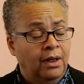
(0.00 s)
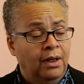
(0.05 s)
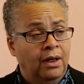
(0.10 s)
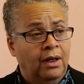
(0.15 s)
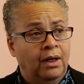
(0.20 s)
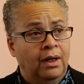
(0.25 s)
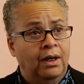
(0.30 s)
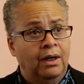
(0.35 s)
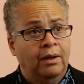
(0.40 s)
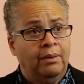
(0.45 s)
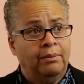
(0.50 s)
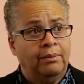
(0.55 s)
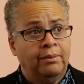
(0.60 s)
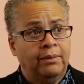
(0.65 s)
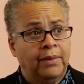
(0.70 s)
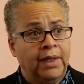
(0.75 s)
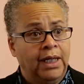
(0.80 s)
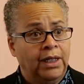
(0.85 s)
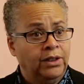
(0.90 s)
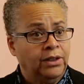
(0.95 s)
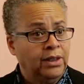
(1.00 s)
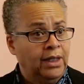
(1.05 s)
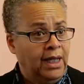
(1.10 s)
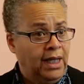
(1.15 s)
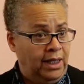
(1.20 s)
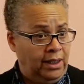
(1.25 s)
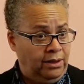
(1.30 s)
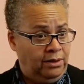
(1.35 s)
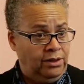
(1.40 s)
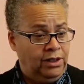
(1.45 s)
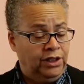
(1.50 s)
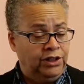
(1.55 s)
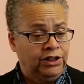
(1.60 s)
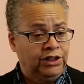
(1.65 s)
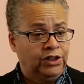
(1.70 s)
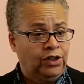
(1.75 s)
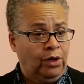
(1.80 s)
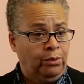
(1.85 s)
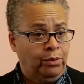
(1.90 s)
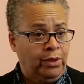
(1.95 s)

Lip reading: and this is our